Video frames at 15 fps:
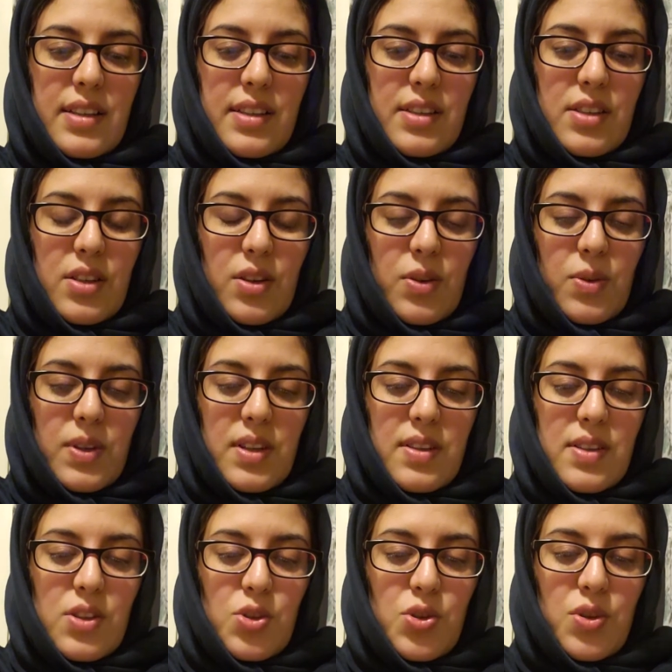So
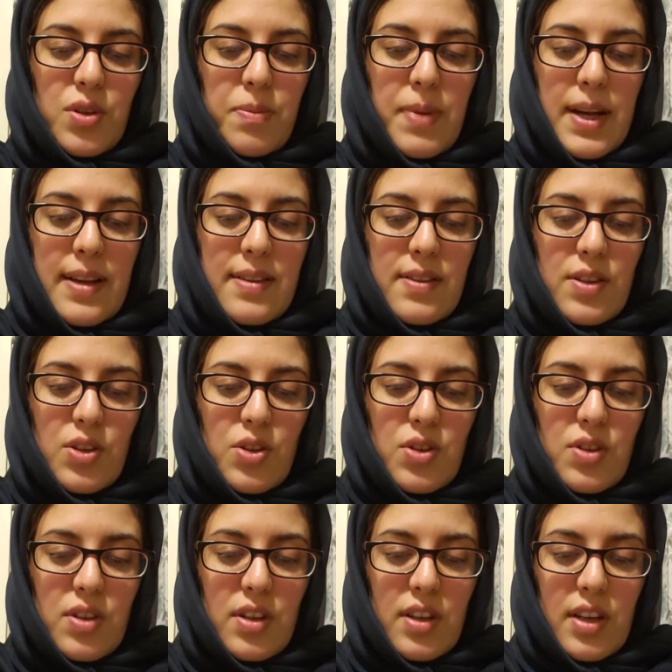it's a short
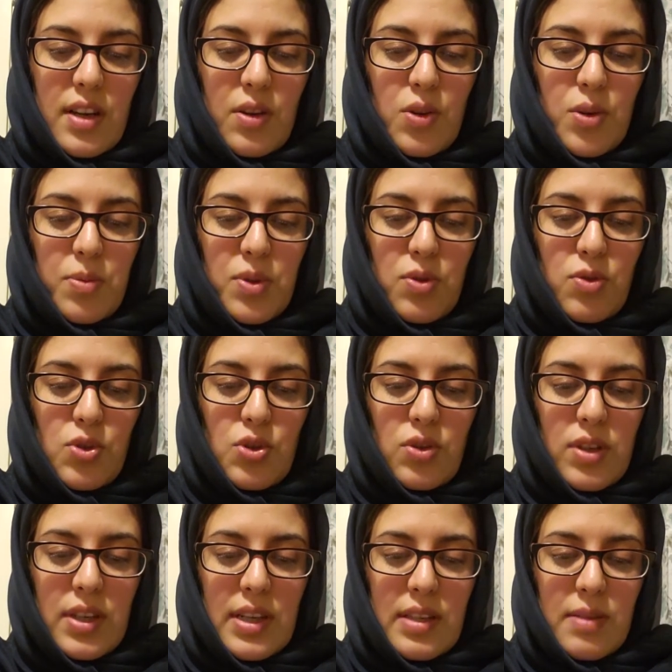passage. I hope you
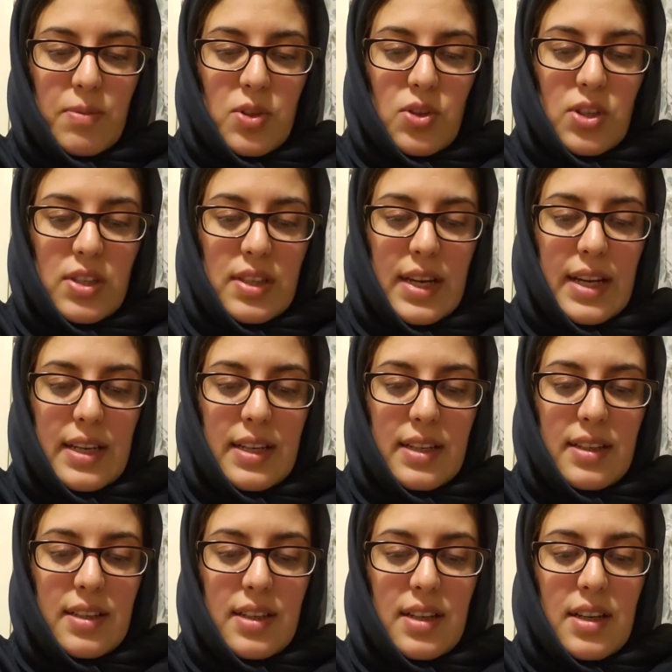enjoyed as much as I
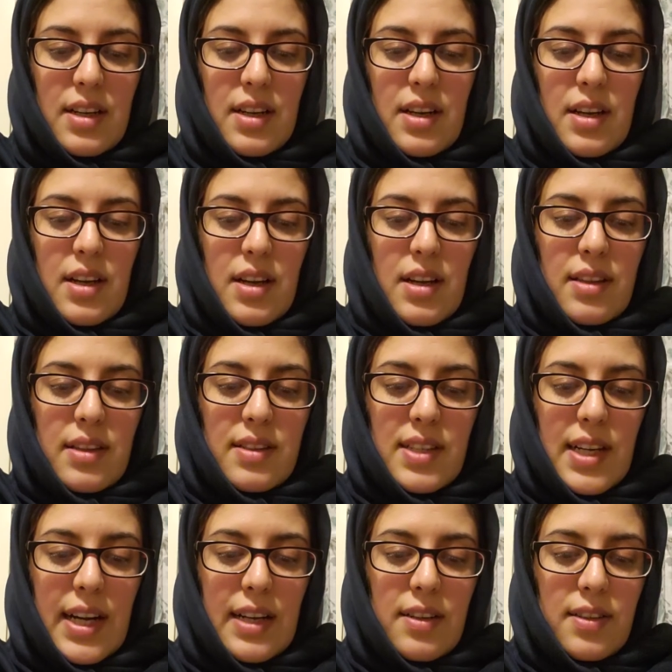did. The
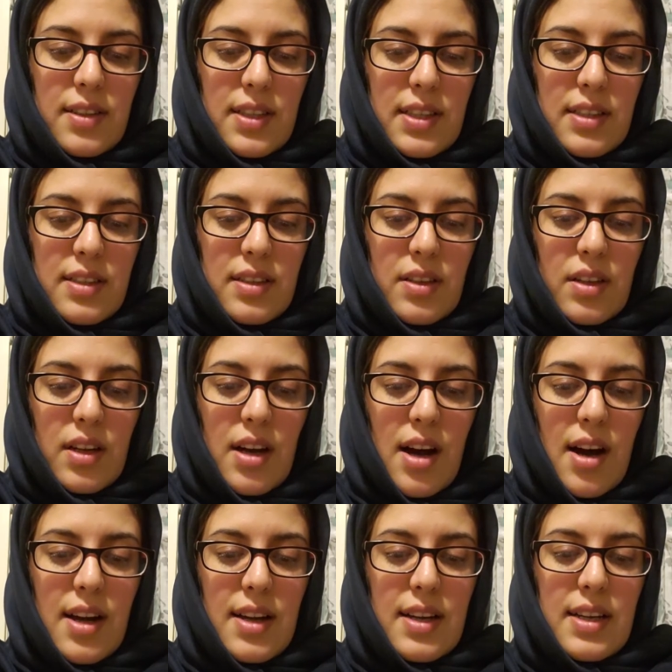title is
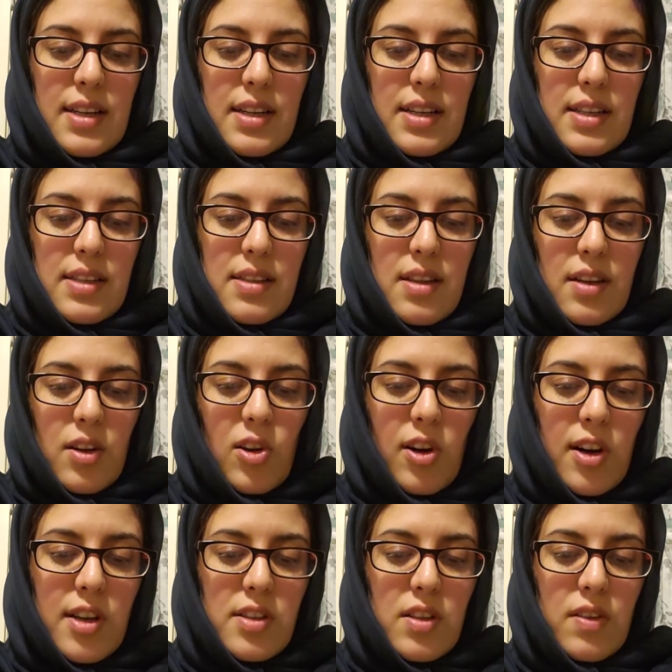God is the
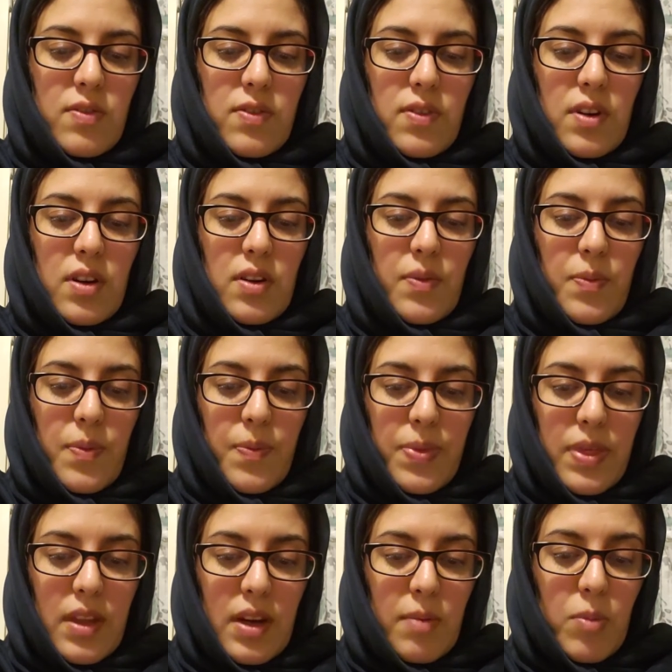cause of
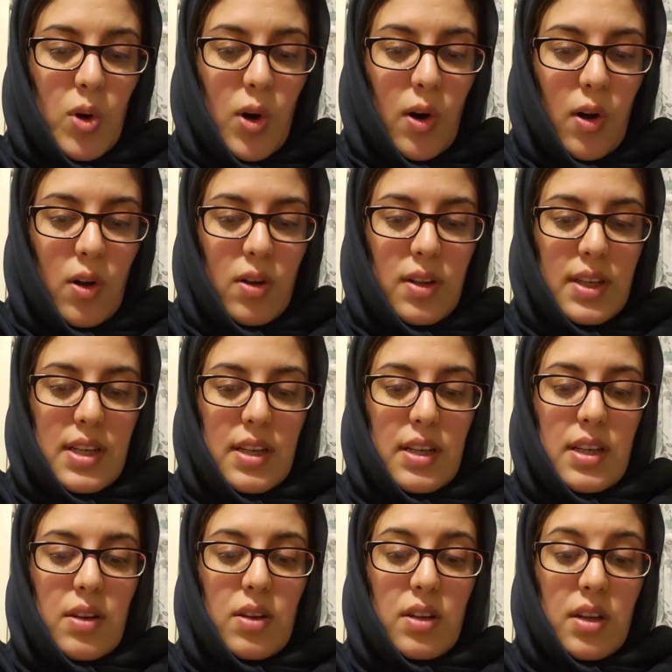them all.
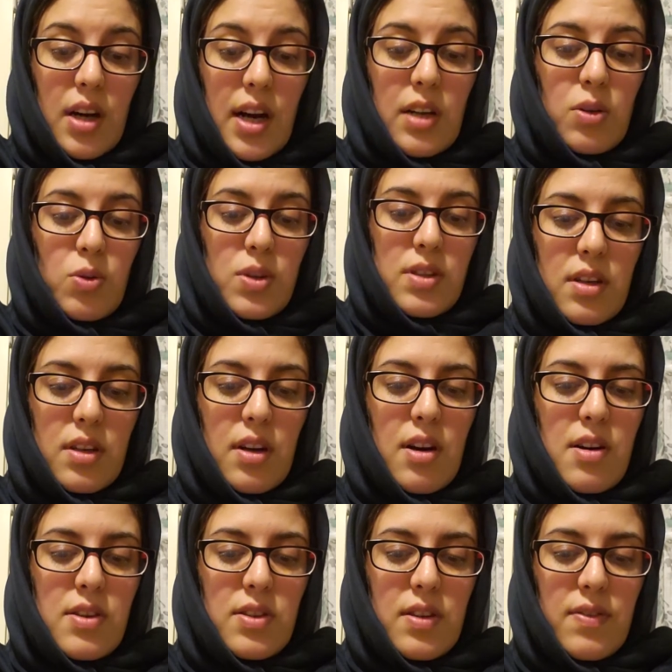God, who
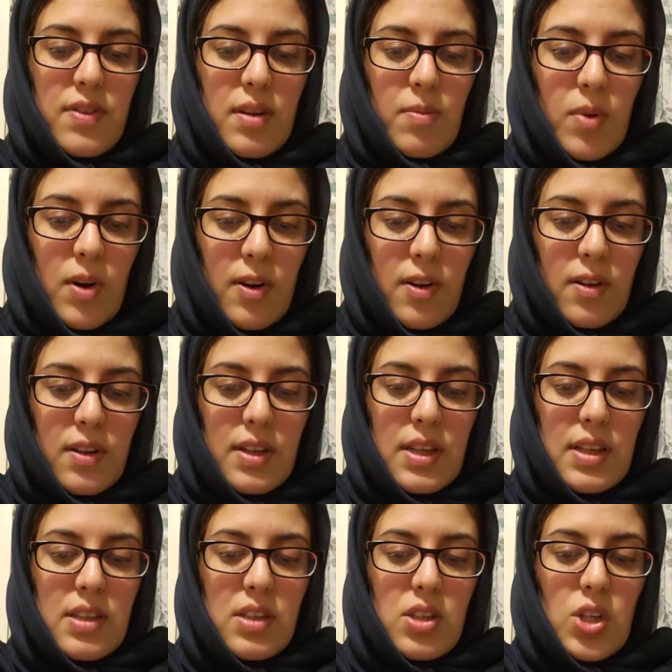cause of them all,
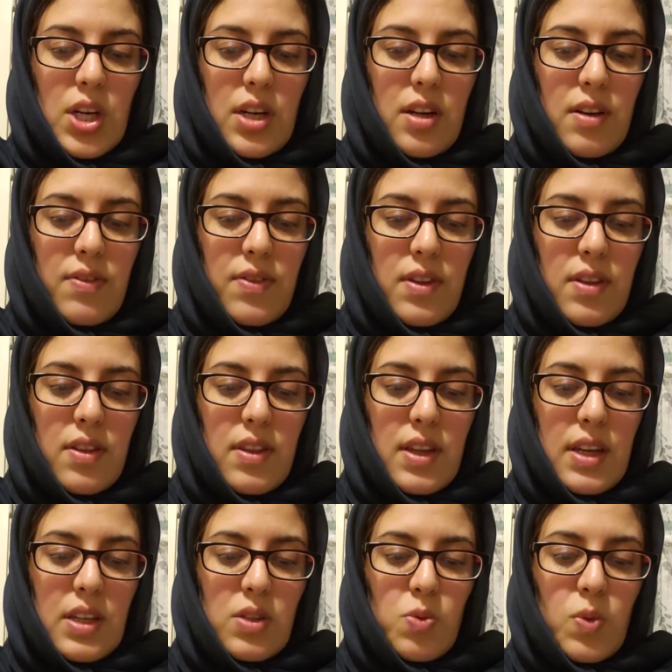is none of the
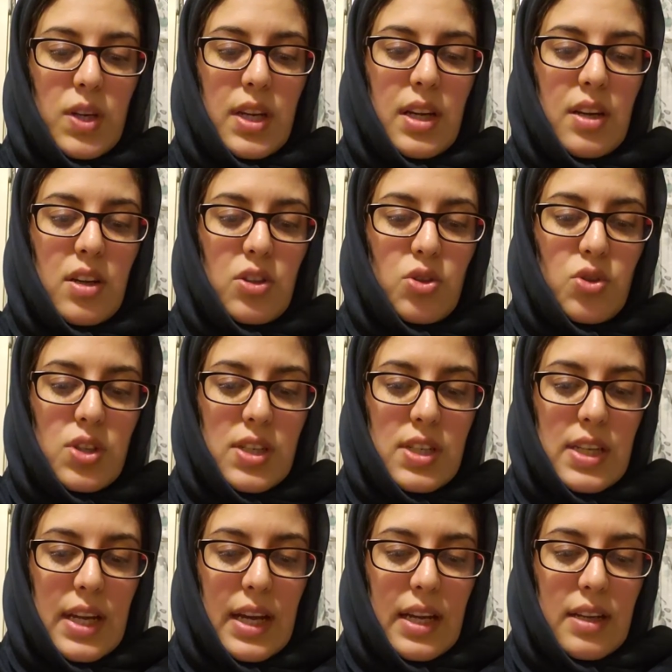things we can
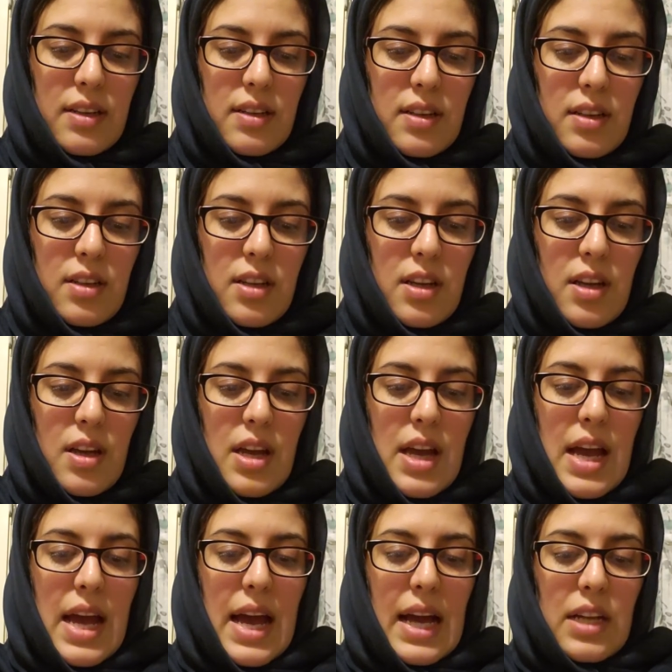understand.
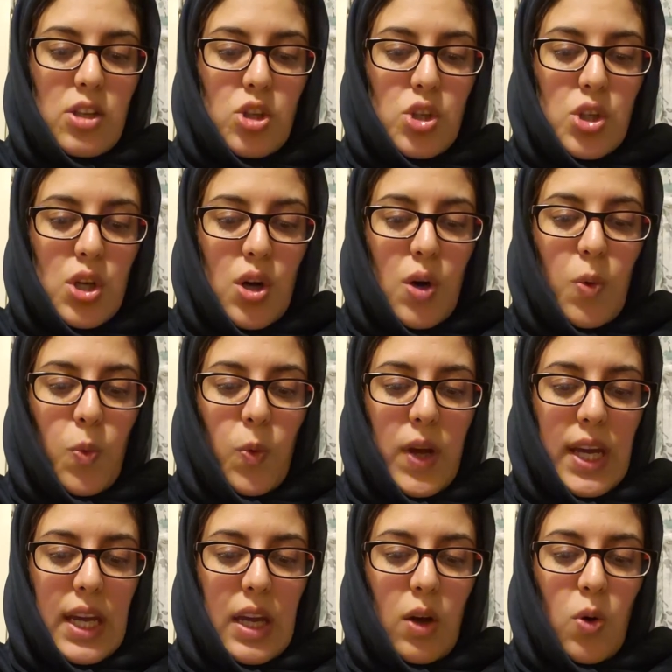And so
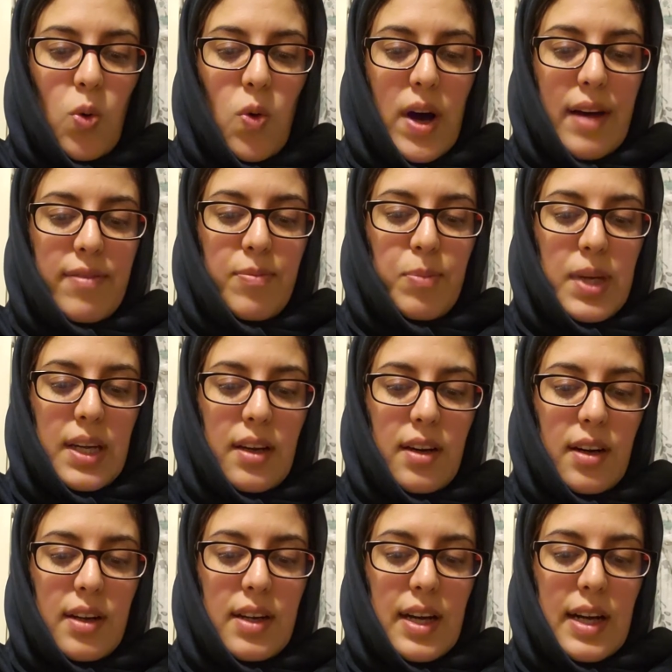we who have
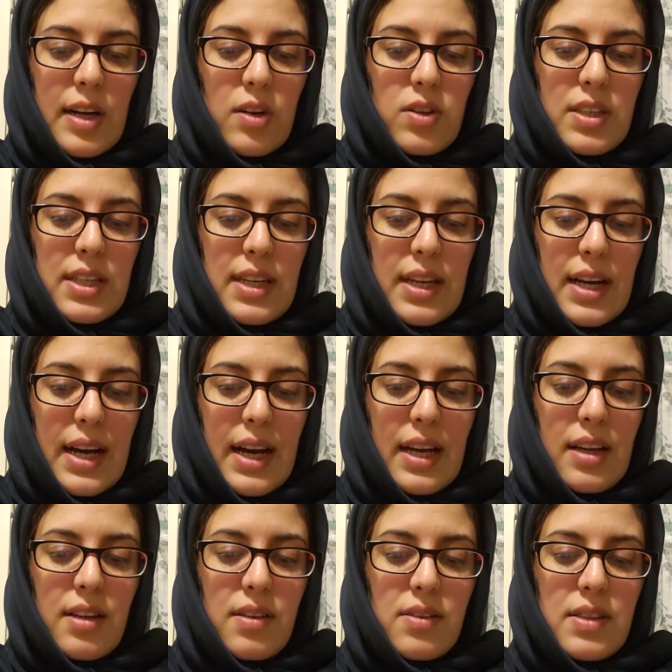begun our
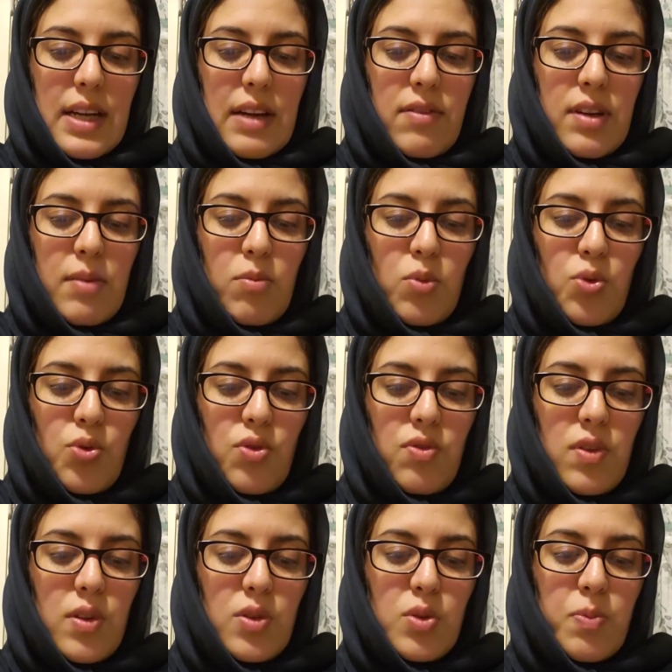denials and
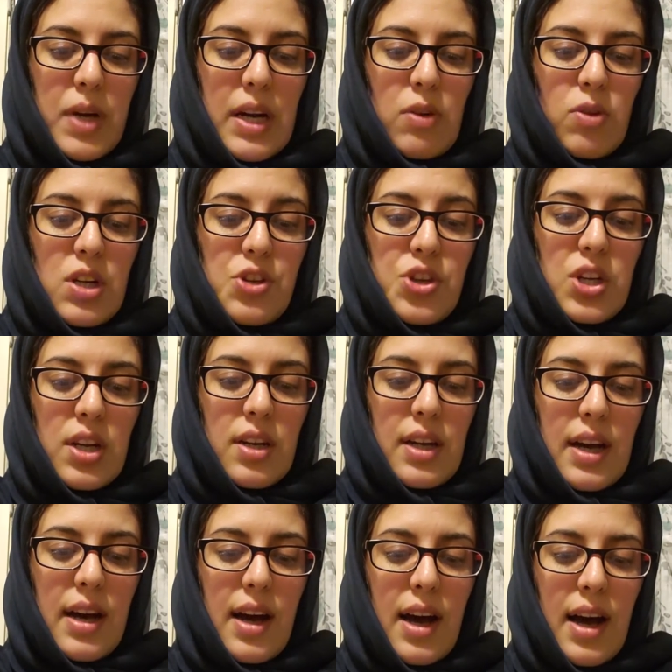removals by reaching
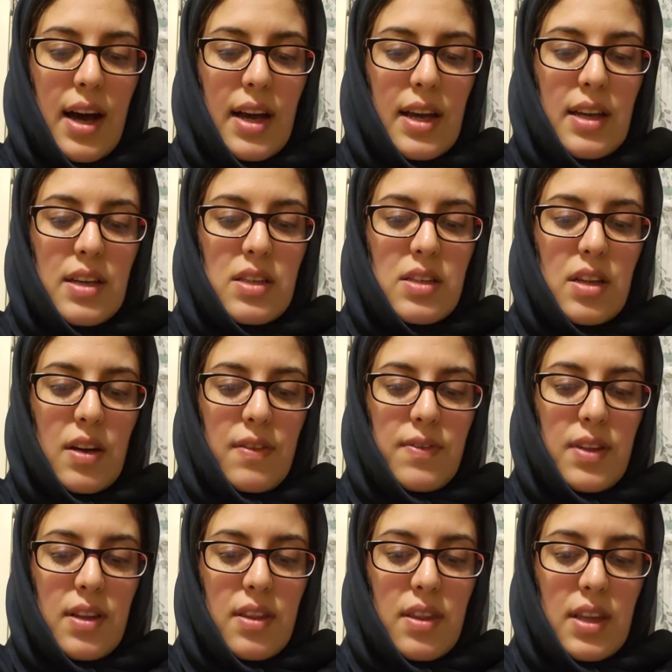the highest of
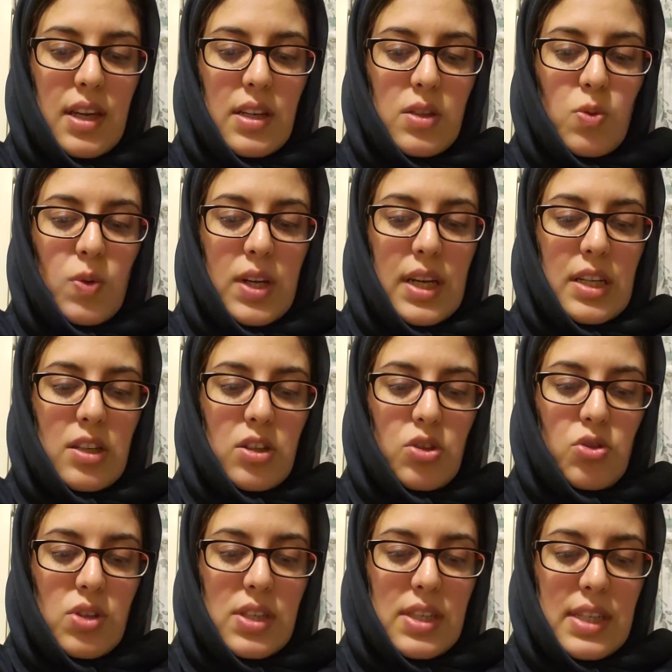the things we can
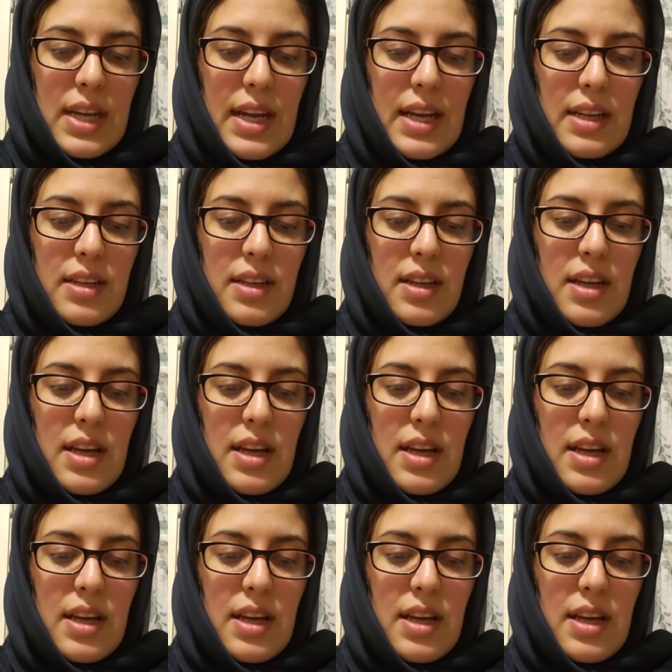understand,